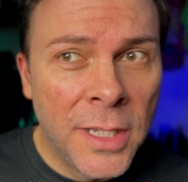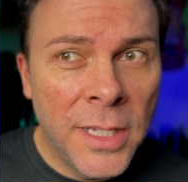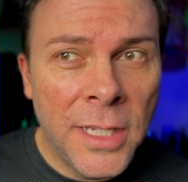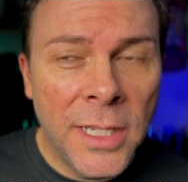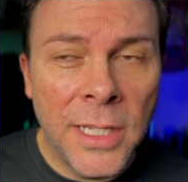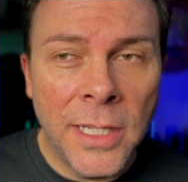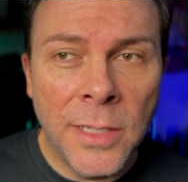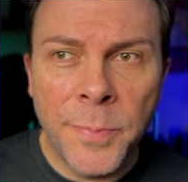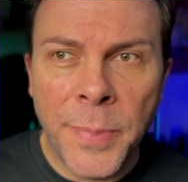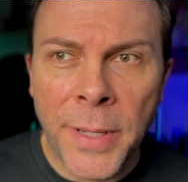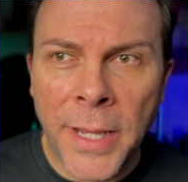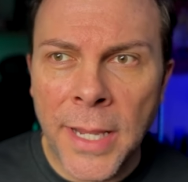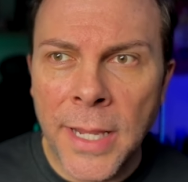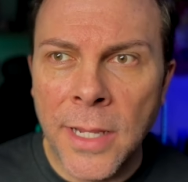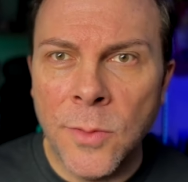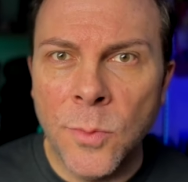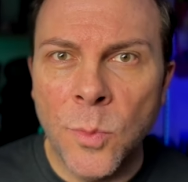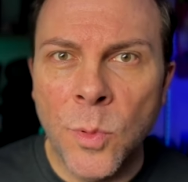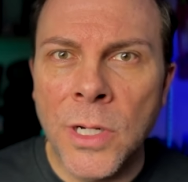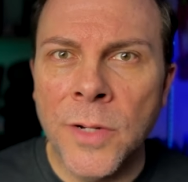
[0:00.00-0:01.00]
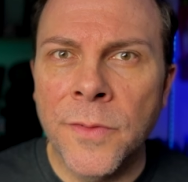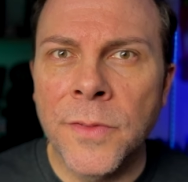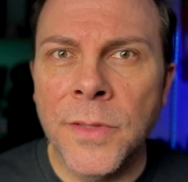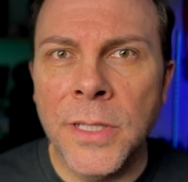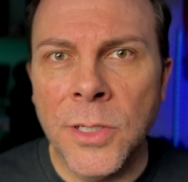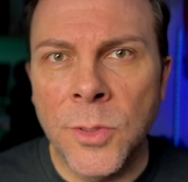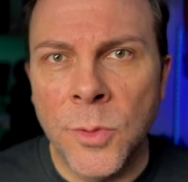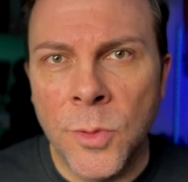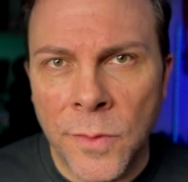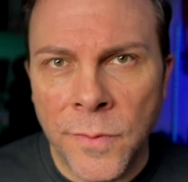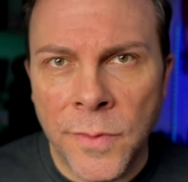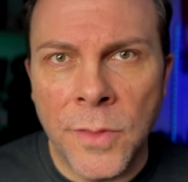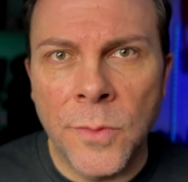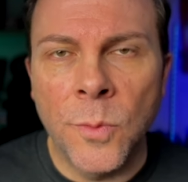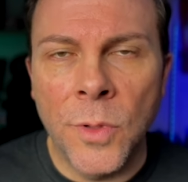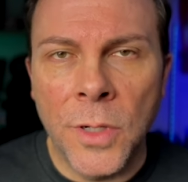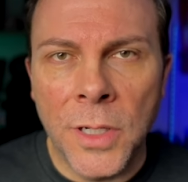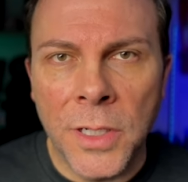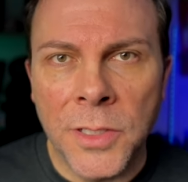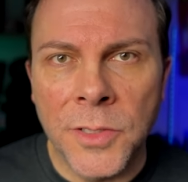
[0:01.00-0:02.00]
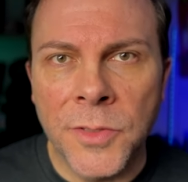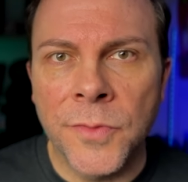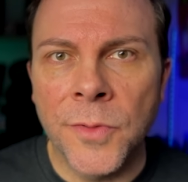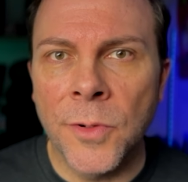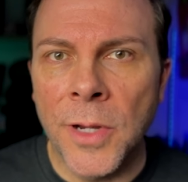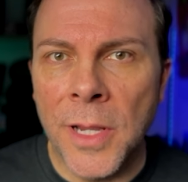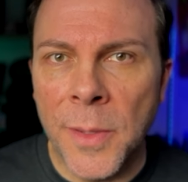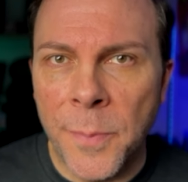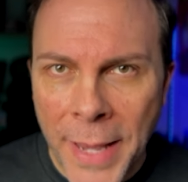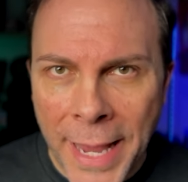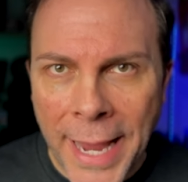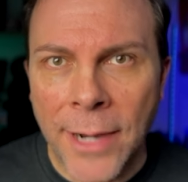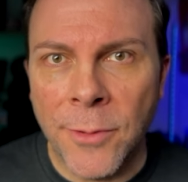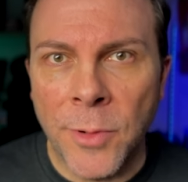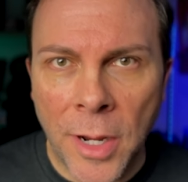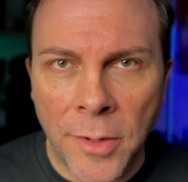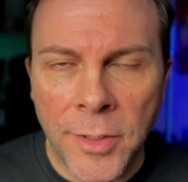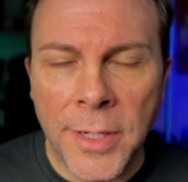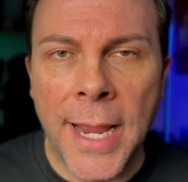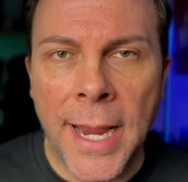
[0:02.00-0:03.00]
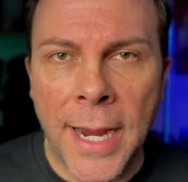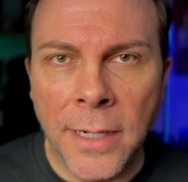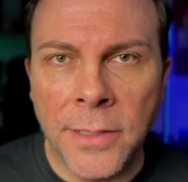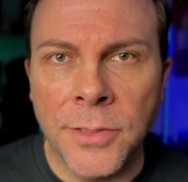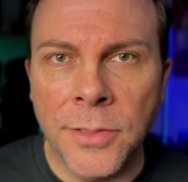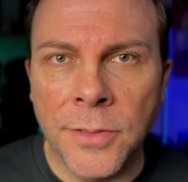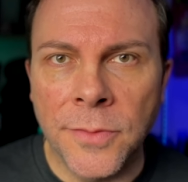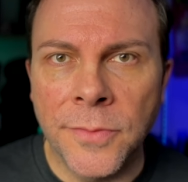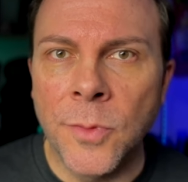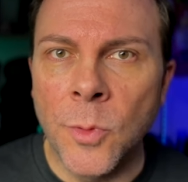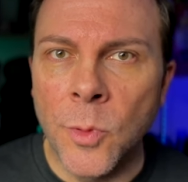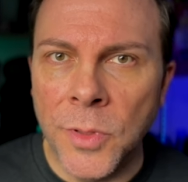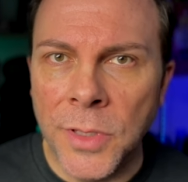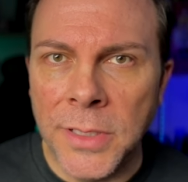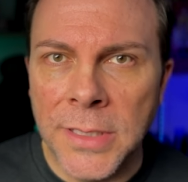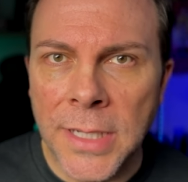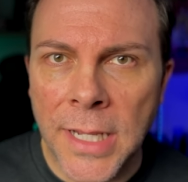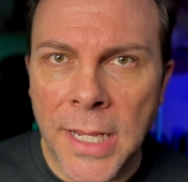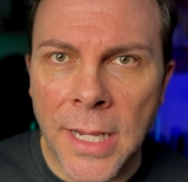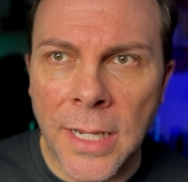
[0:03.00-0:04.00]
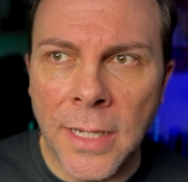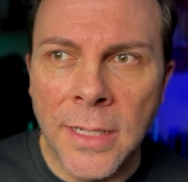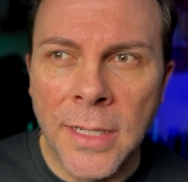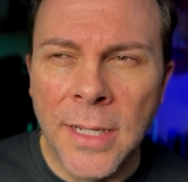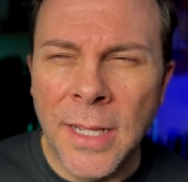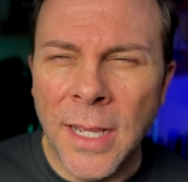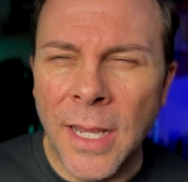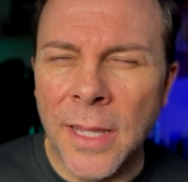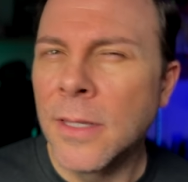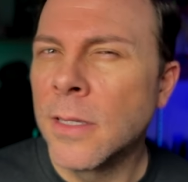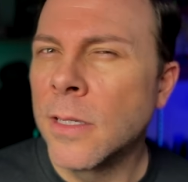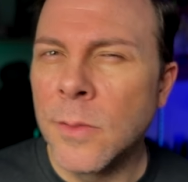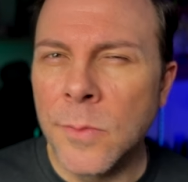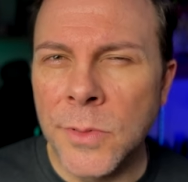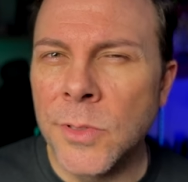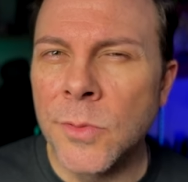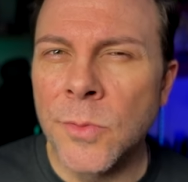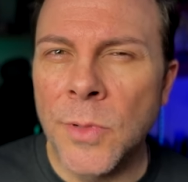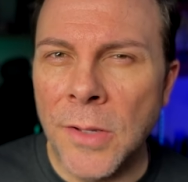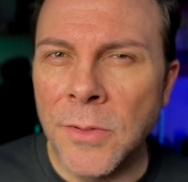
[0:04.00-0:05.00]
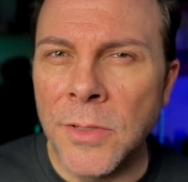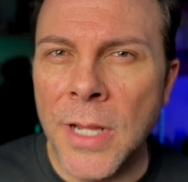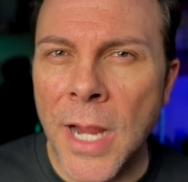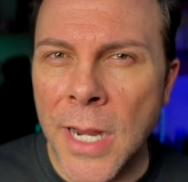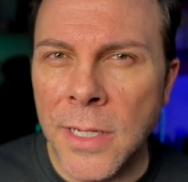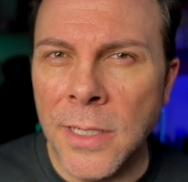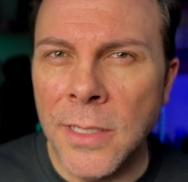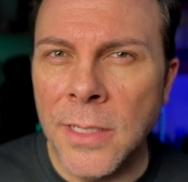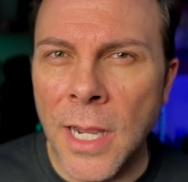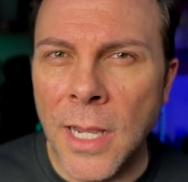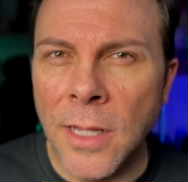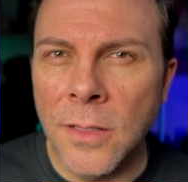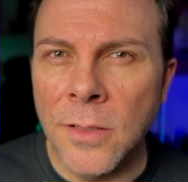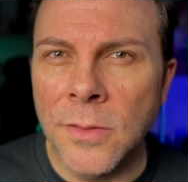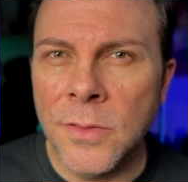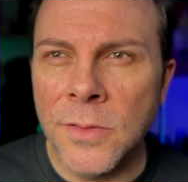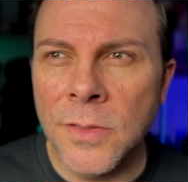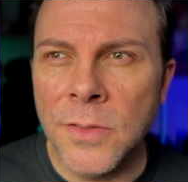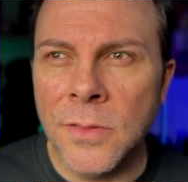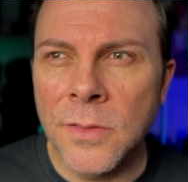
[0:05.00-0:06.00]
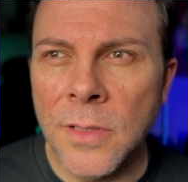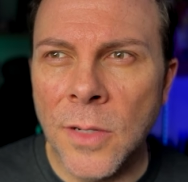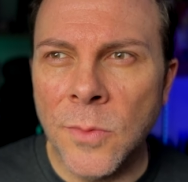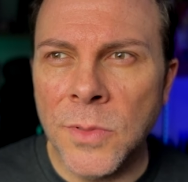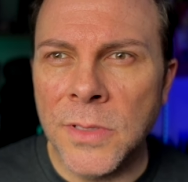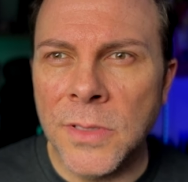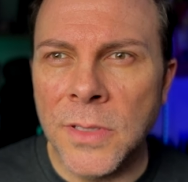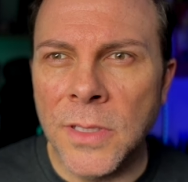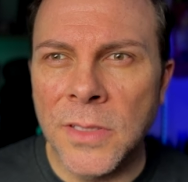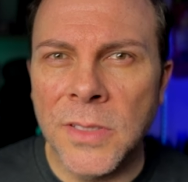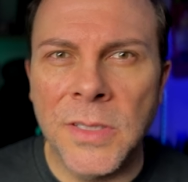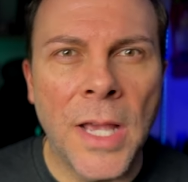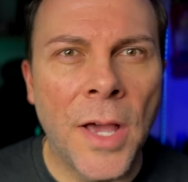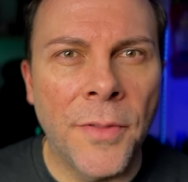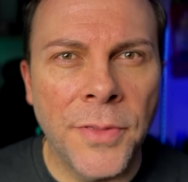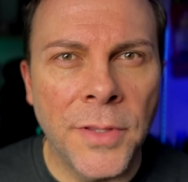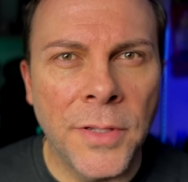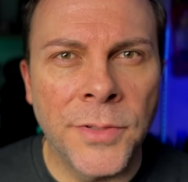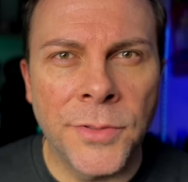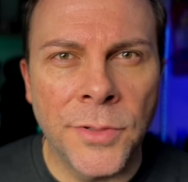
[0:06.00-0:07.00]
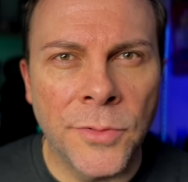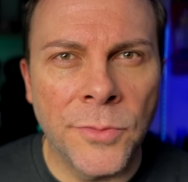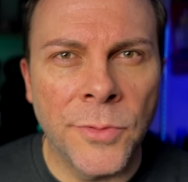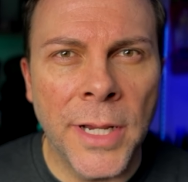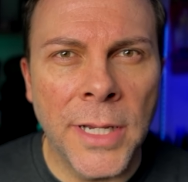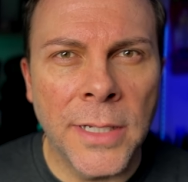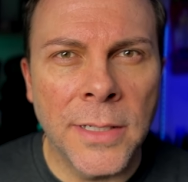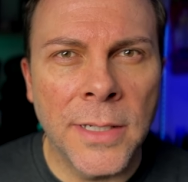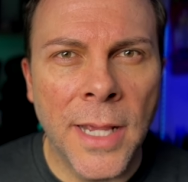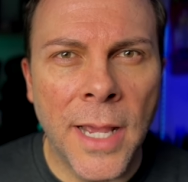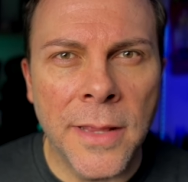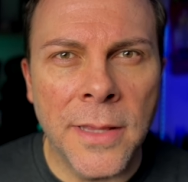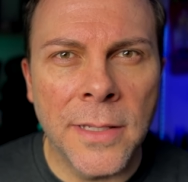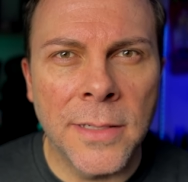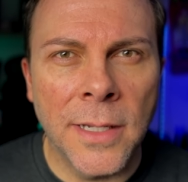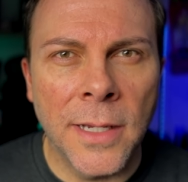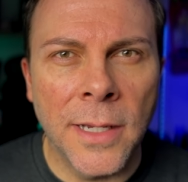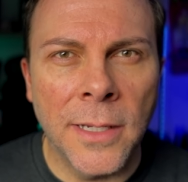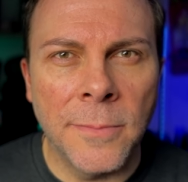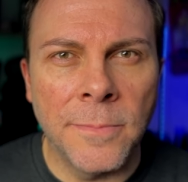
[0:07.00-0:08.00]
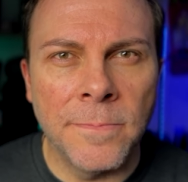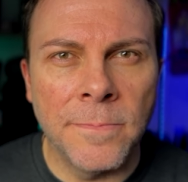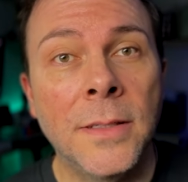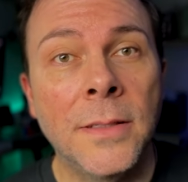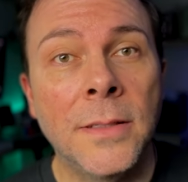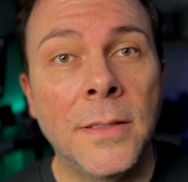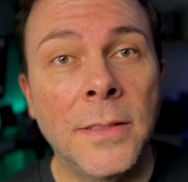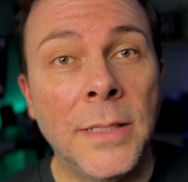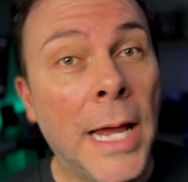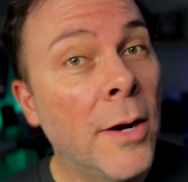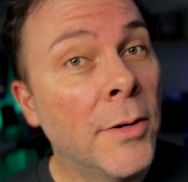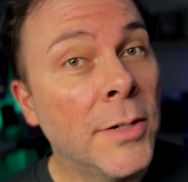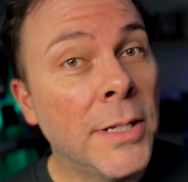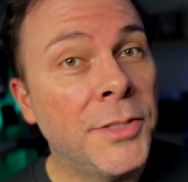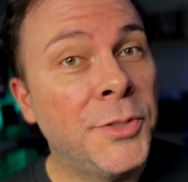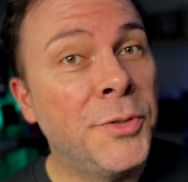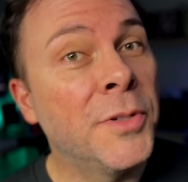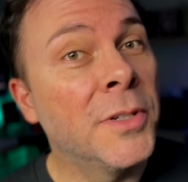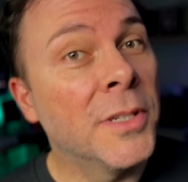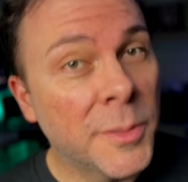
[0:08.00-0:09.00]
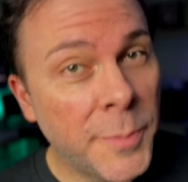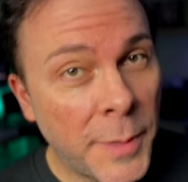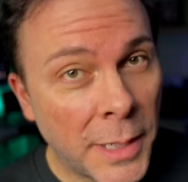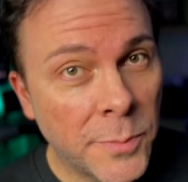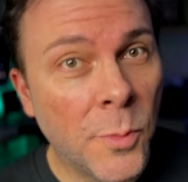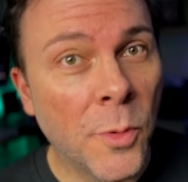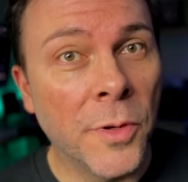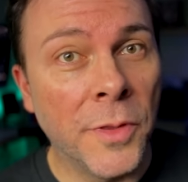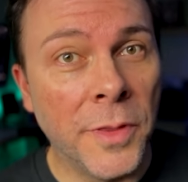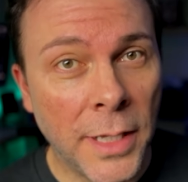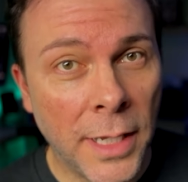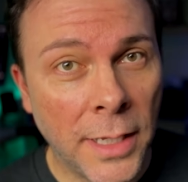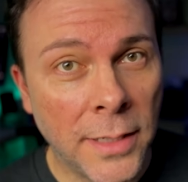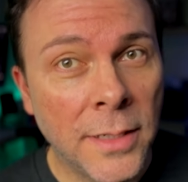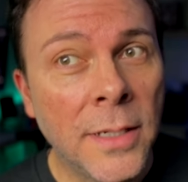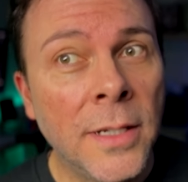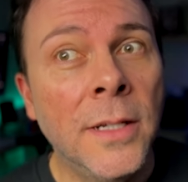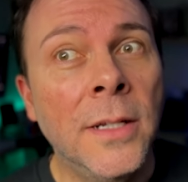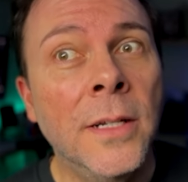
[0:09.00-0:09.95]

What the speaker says: It paid whatever the equivalent was for a background actor for the day. I think it was around $90. was the Southeastern rate at the time. Nowadays, you can expect more than that.